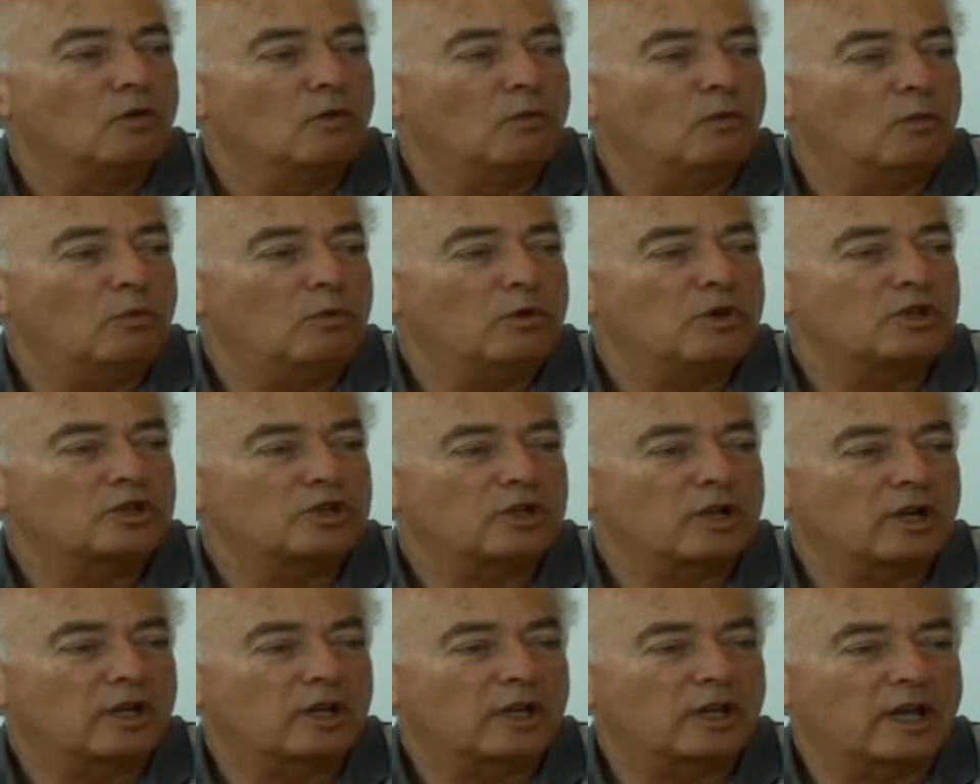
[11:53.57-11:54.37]
We
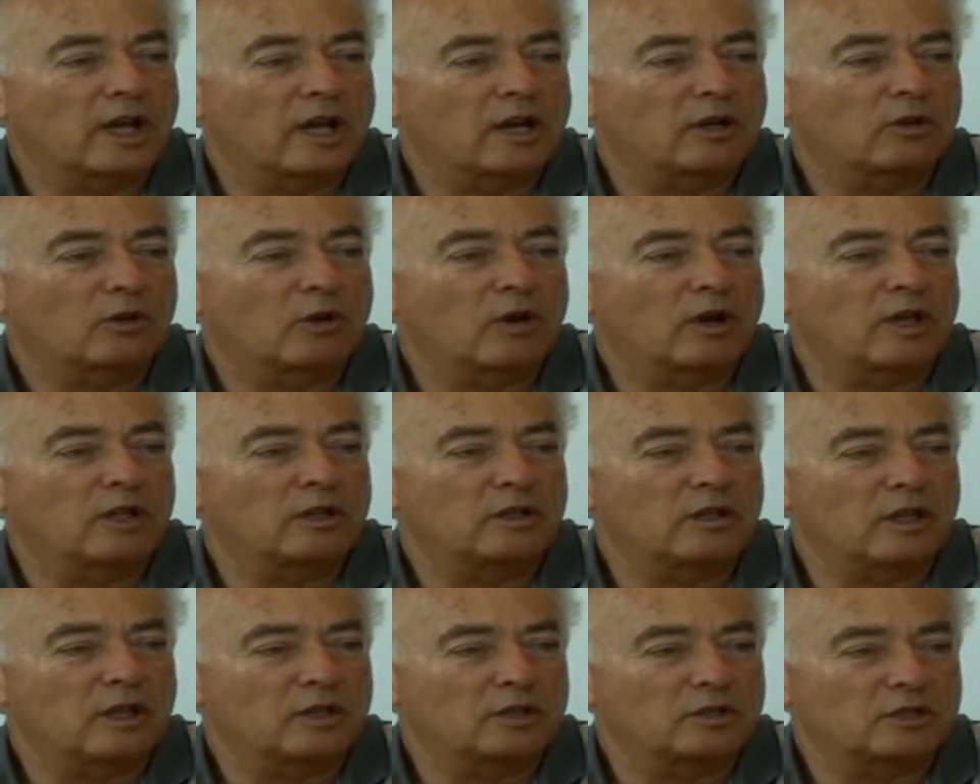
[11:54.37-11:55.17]
shall
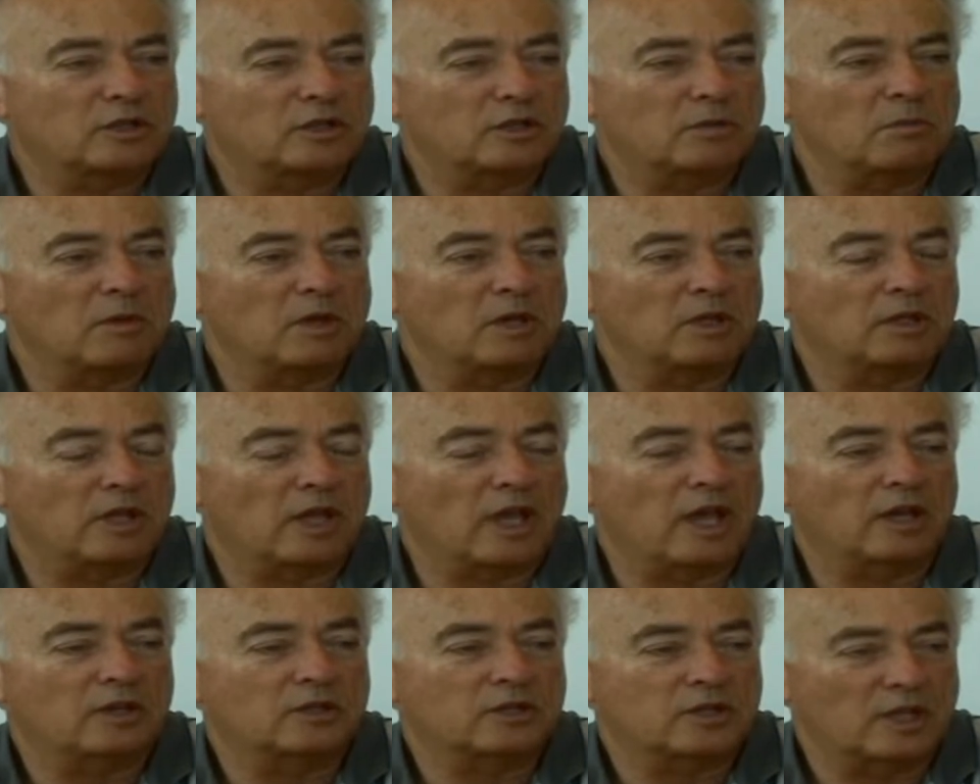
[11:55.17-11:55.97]
calculate the estimate
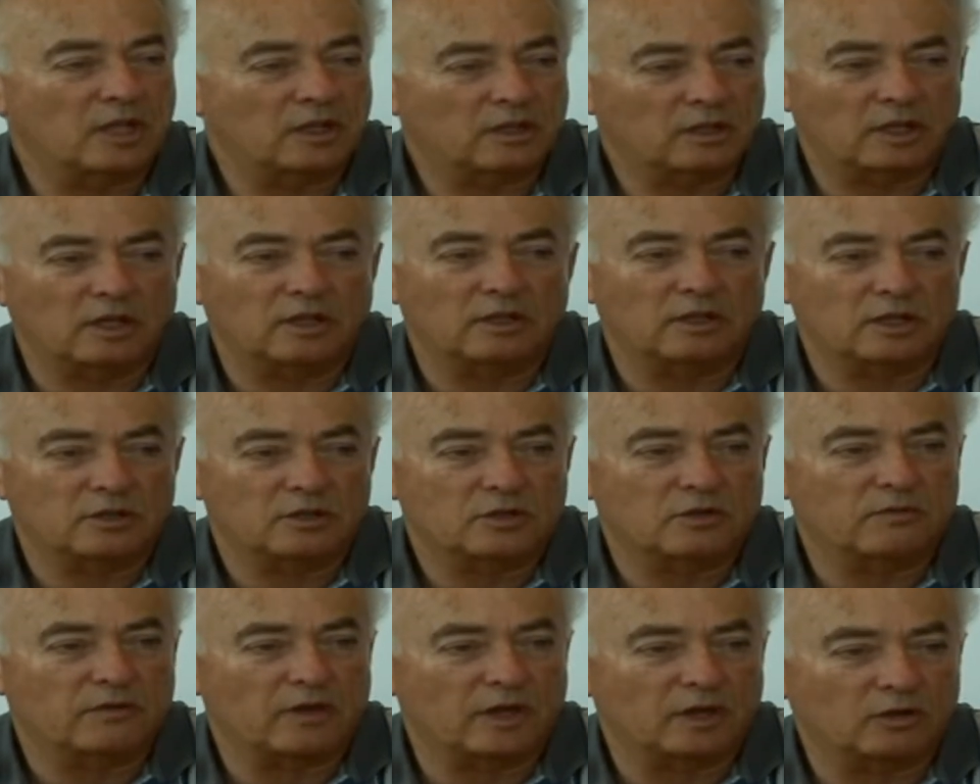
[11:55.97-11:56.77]
x hat k,
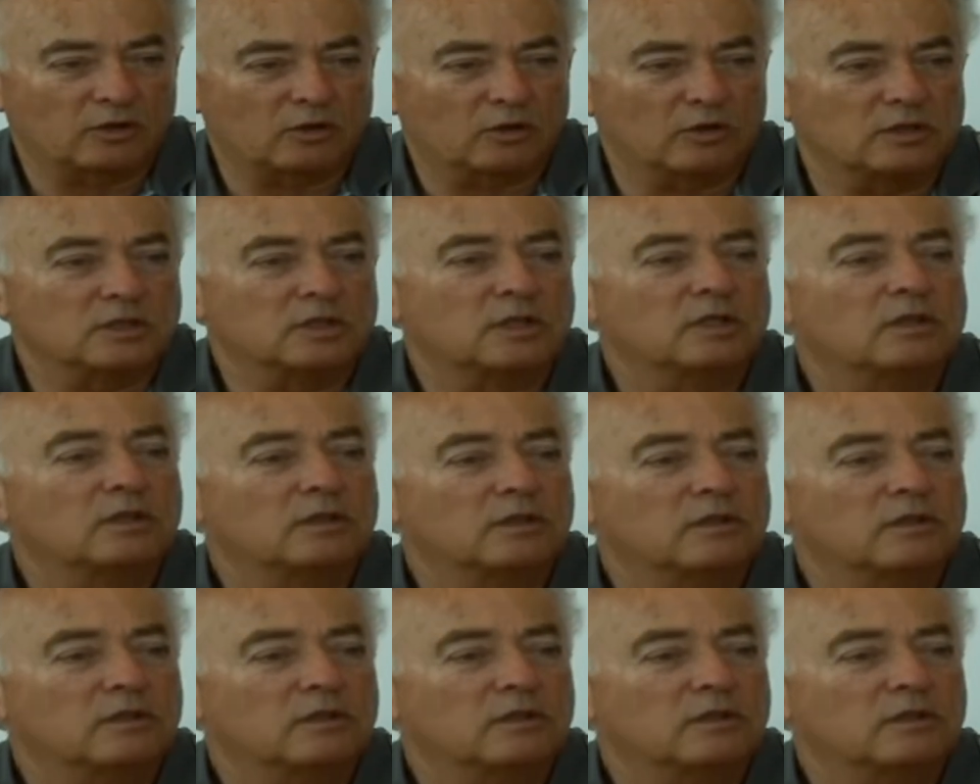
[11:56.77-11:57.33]
that's a vector,